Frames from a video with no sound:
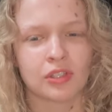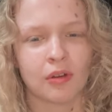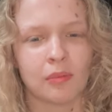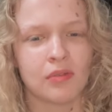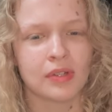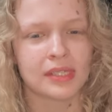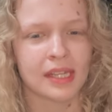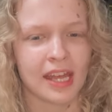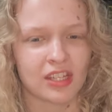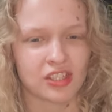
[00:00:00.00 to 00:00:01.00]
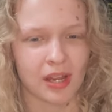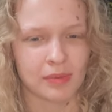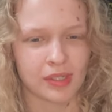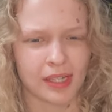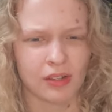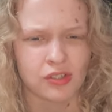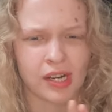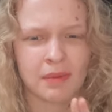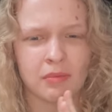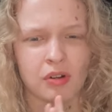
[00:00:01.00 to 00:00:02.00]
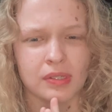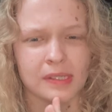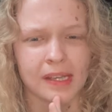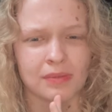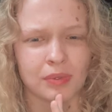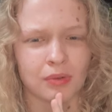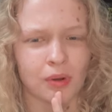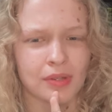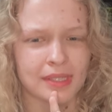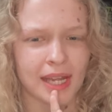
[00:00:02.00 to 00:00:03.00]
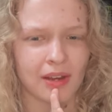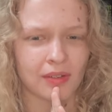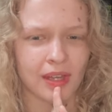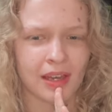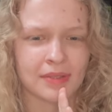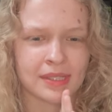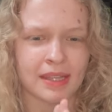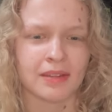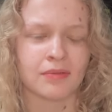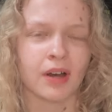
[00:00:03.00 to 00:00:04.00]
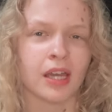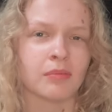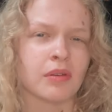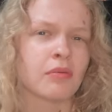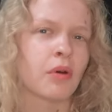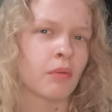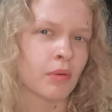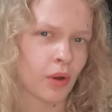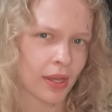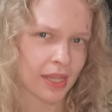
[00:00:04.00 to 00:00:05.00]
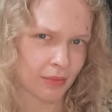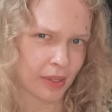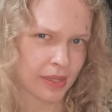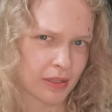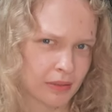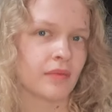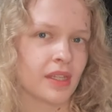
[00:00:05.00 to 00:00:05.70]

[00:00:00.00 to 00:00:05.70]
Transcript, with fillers: so we'll move on to the next chapter, and I'll try to be more concise with quotes now that I've set the vibe with what we're working with.